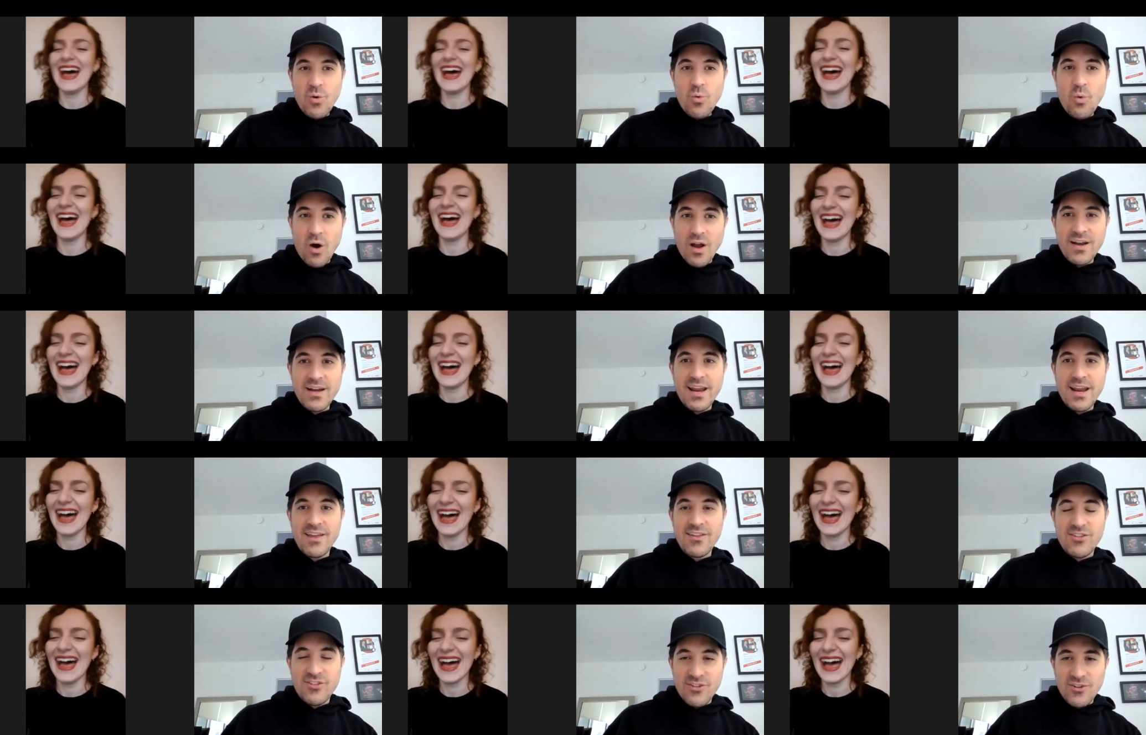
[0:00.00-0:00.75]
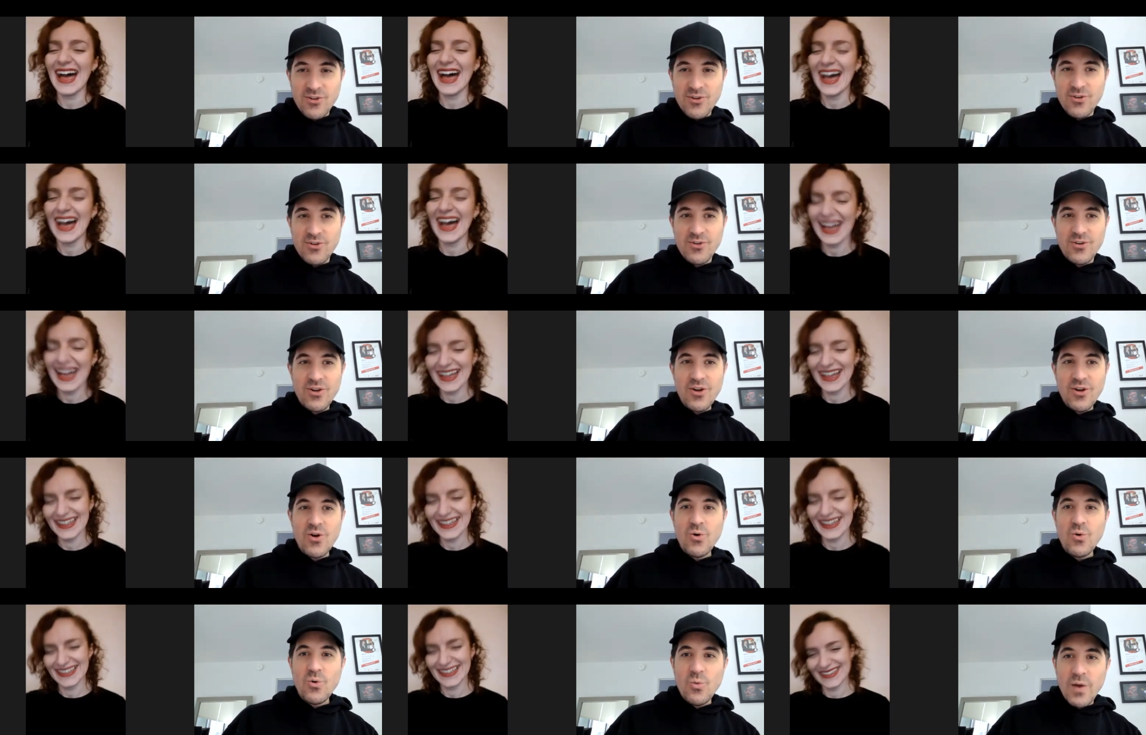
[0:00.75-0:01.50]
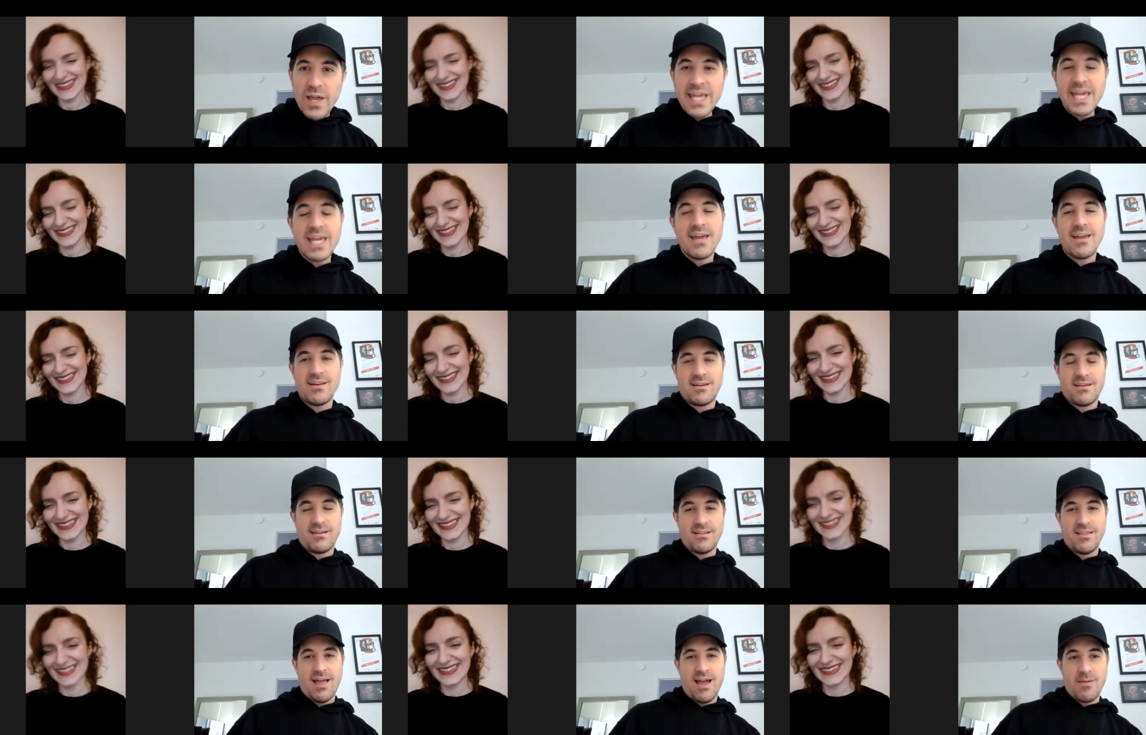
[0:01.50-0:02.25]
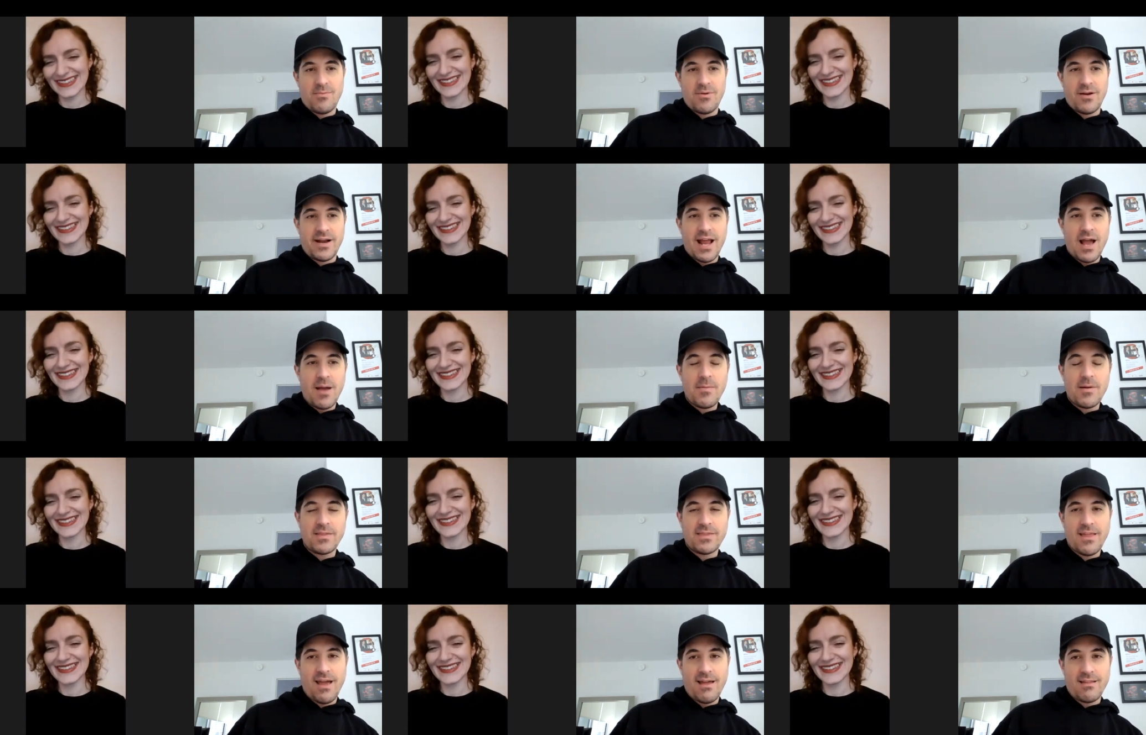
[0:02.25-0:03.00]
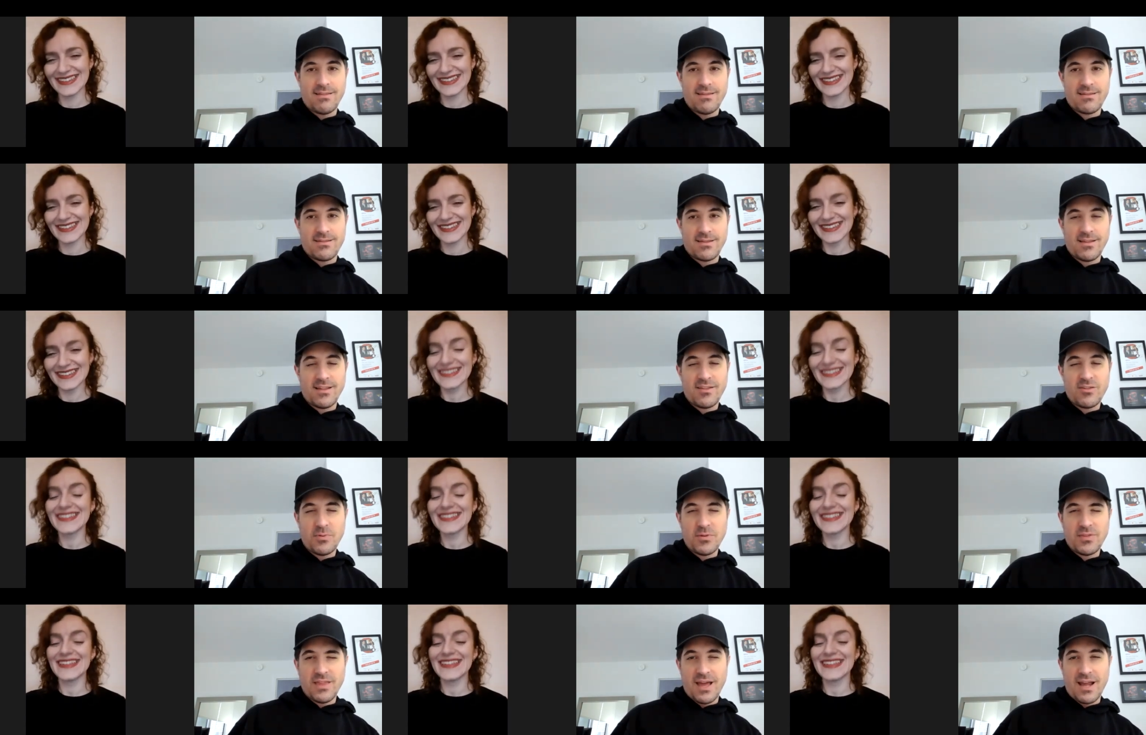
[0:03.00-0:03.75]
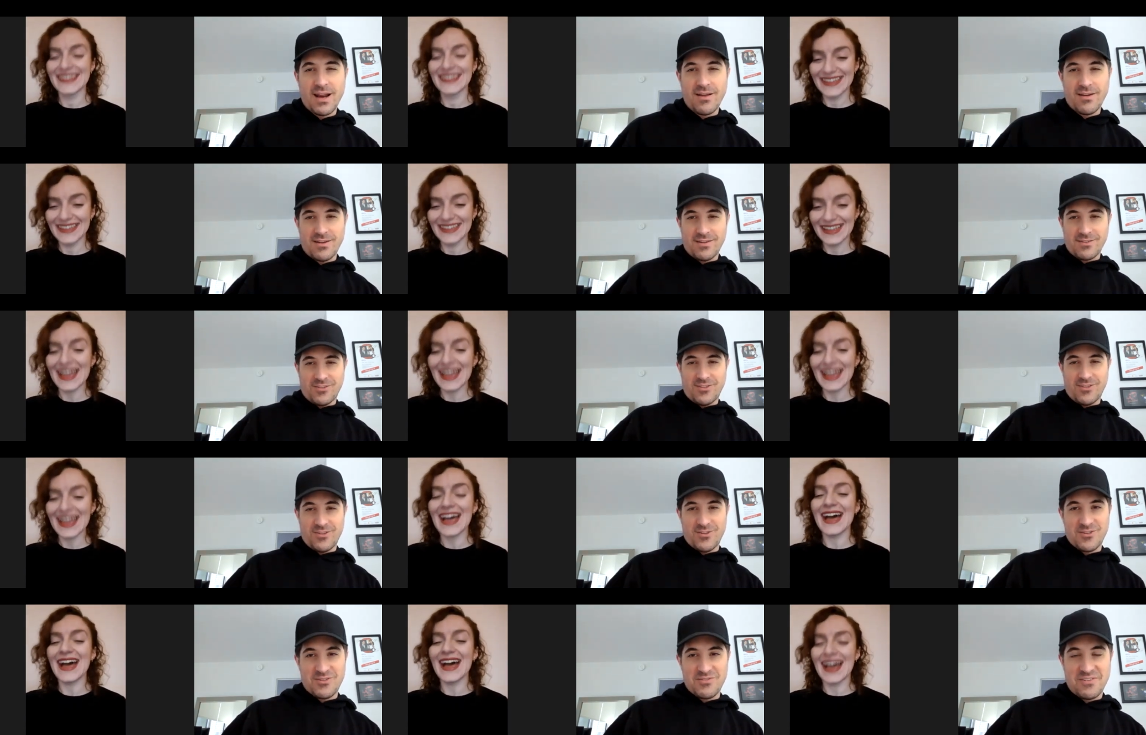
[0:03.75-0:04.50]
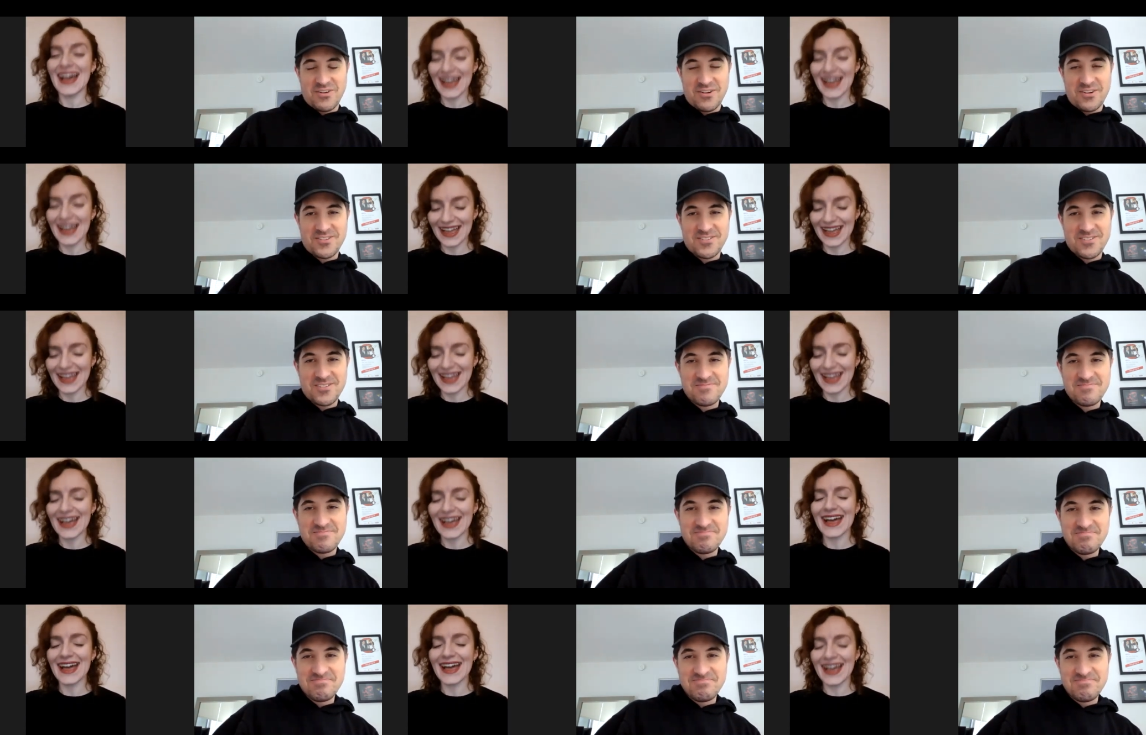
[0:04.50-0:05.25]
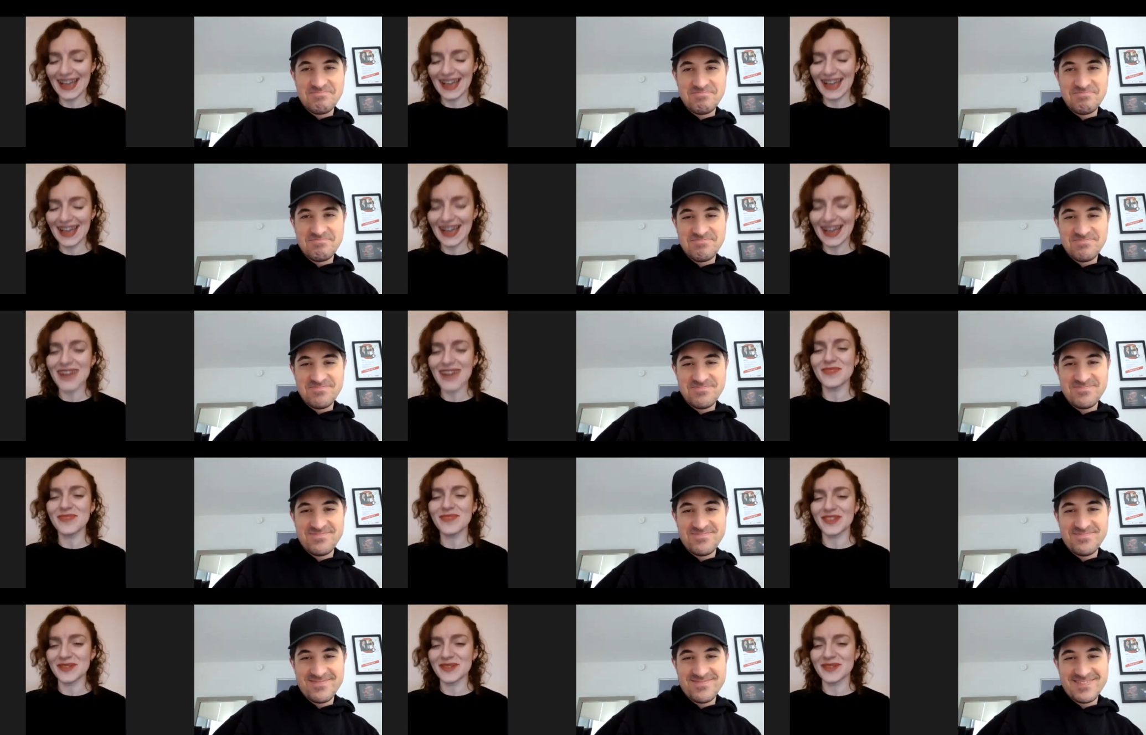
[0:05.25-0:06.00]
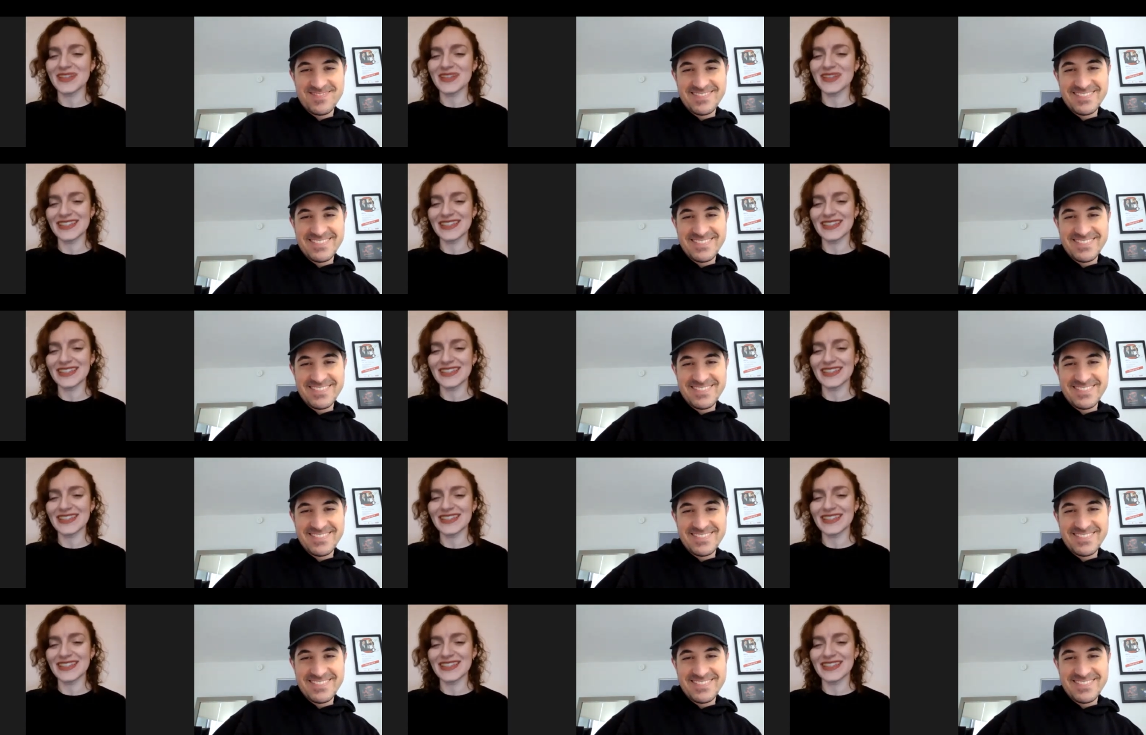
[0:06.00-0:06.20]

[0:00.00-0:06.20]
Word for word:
Speaker 1: one day soon, we can collaborate. How about that, Lisa? Let's put that out into the universe.
Speaker 2: Absolutely. I'd